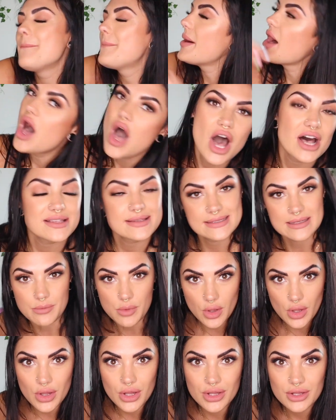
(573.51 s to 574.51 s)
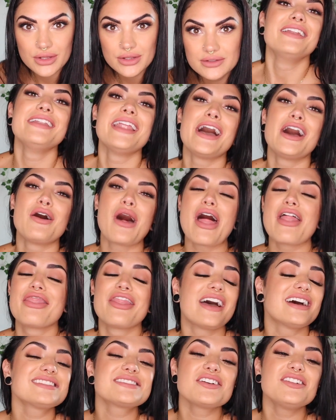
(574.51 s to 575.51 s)
possible. Now,
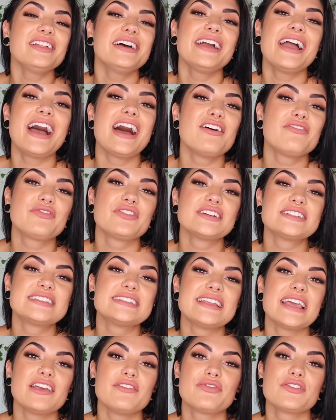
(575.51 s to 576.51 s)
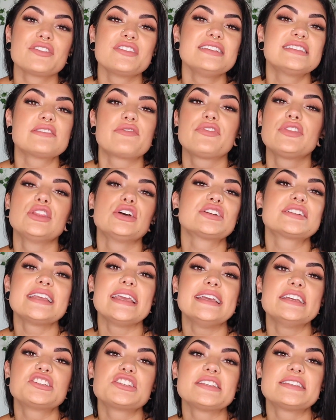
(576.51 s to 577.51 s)
that's all I have for today for these
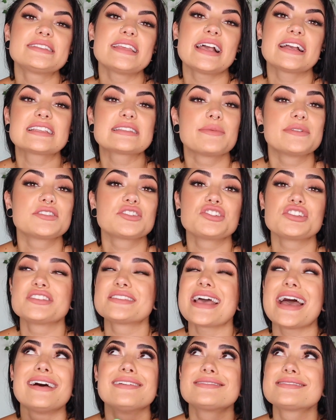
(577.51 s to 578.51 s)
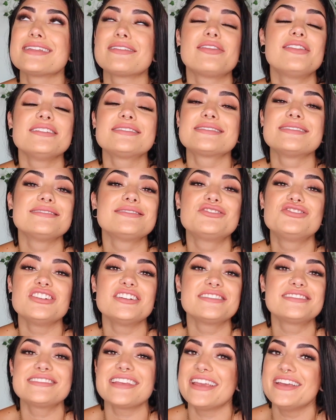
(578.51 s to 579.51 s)
flirtatious text messages, as this is
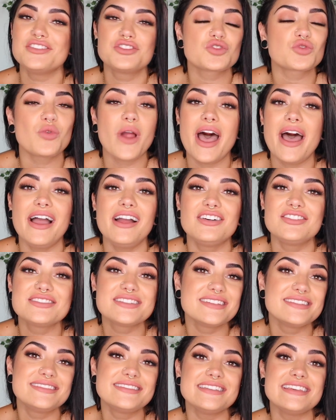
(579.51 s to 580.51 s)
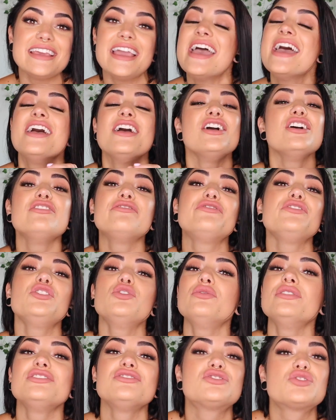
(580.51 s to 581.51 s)
just a trial to see if
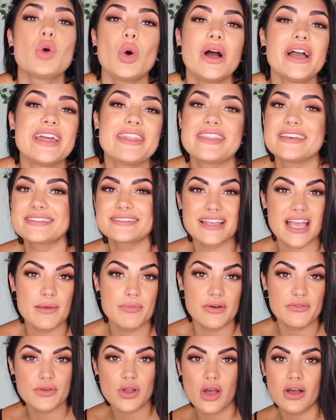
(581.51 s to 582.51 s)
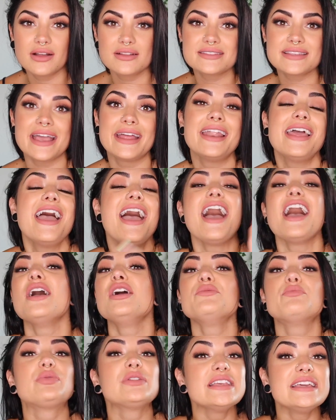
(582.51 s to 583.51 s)
you enjoy this type of content.
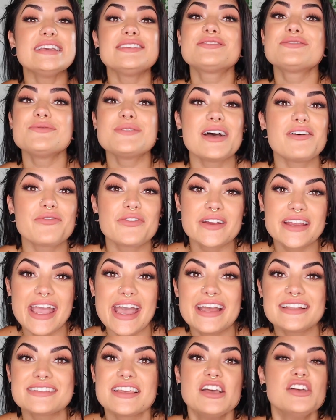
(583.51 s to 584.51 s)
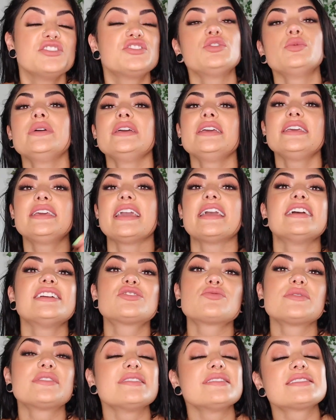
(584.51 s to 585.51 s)
And please do not forget to
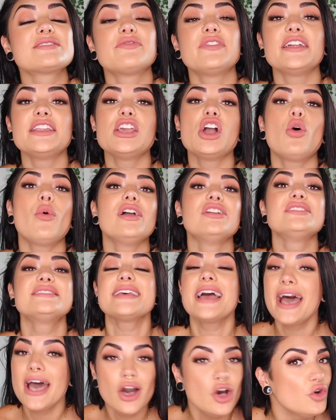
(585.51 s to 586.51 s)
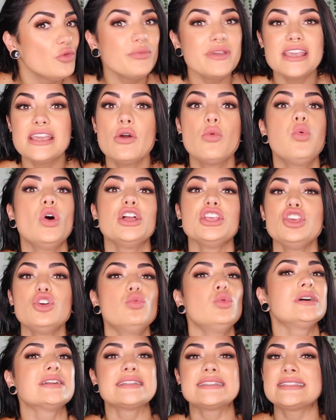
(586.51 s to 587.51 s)
engage with this video and tell me what you
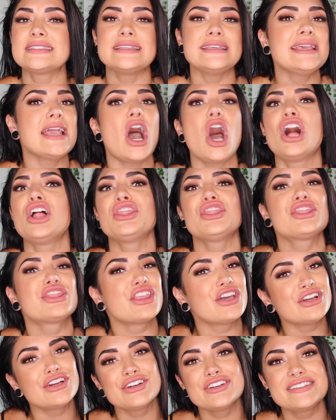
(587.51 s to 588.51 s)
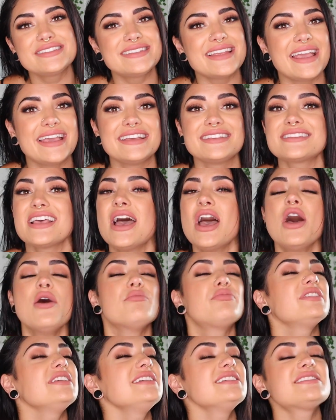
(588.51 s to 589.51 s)
want to see on Thursdays.
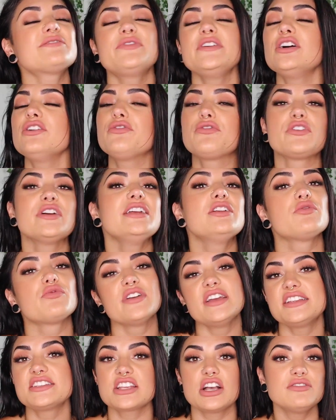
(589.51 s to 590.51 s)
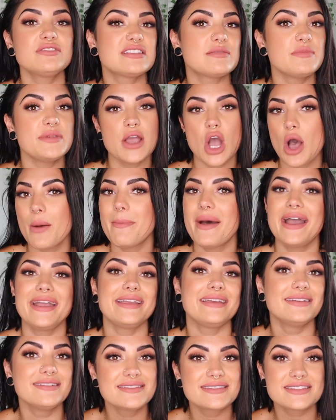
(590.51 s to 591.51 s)
Please feel free to reach out to me on my
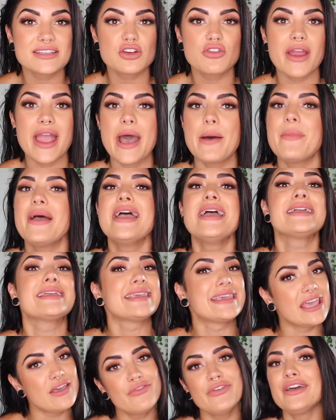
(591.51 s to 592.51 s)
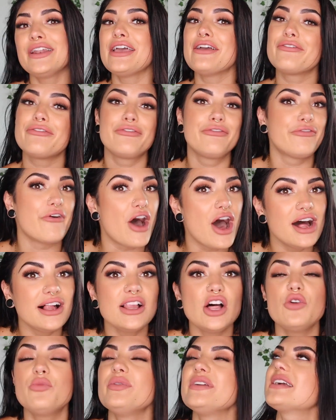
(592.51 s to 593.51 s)
Instagram give it a
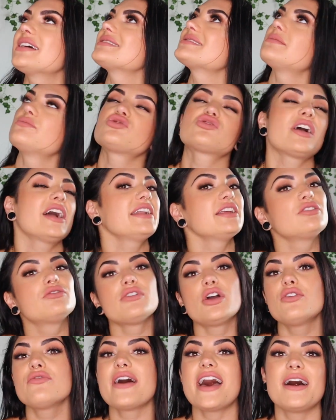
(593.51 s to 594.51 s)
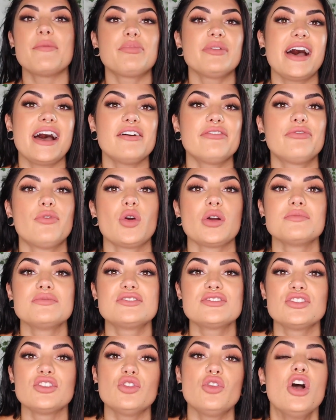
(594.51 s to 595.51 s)
follow because I'm trying to grow that platform
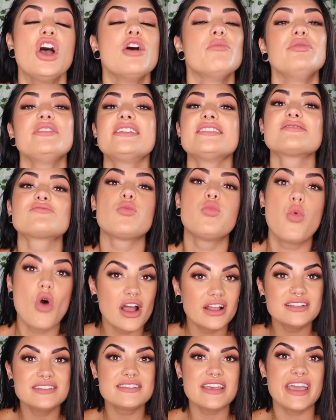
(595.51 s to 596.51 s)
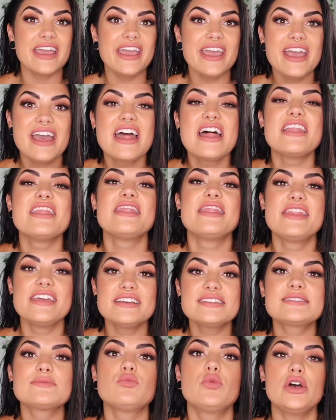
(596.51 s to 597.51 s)
too, because one day
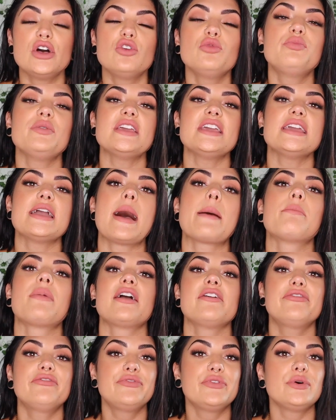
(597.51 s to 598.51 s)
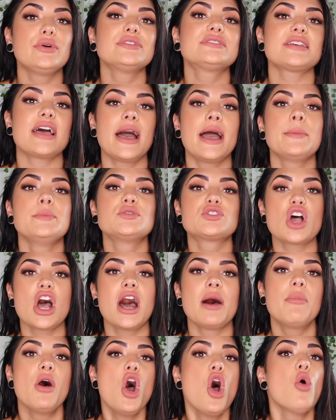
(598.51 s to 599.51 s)
this will be my full-time
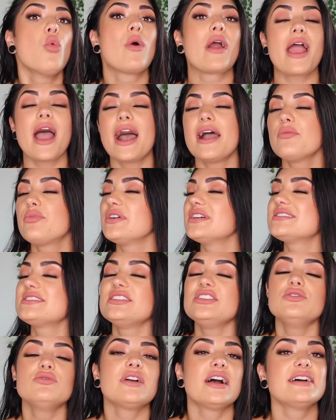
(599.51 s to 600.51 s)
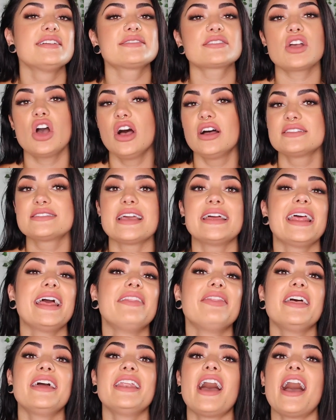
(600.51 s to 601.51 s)
job where I bring to you guys content,
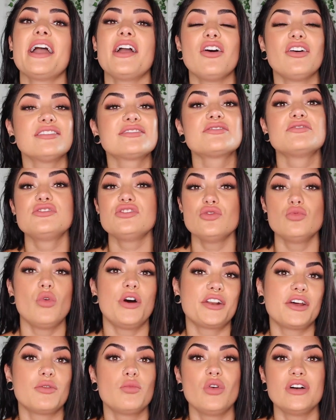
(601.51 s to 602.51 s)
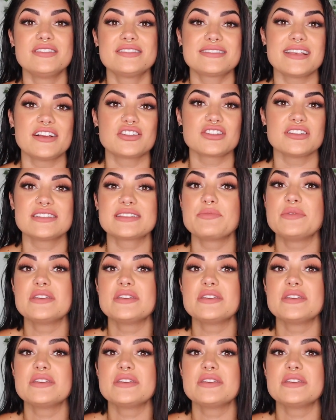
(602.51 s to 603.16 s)
and then I also do one-on-one sessions